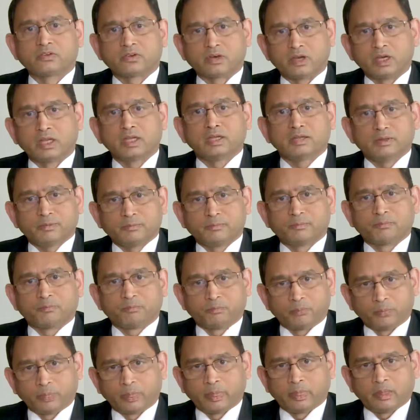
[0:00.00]
running,
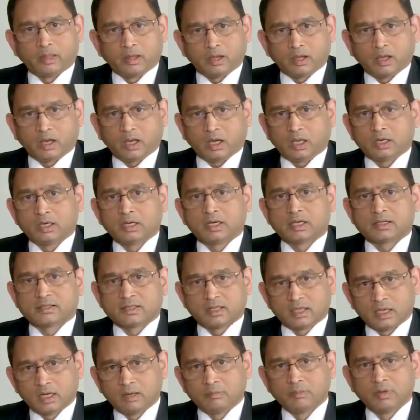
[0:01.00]
and it has
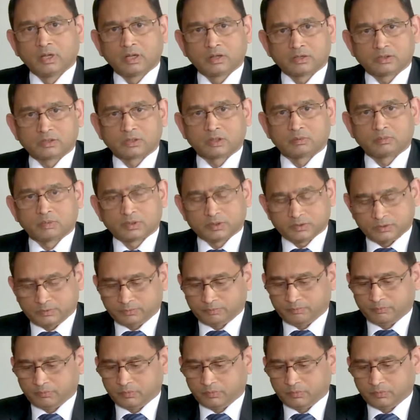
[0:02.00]
helped the customers.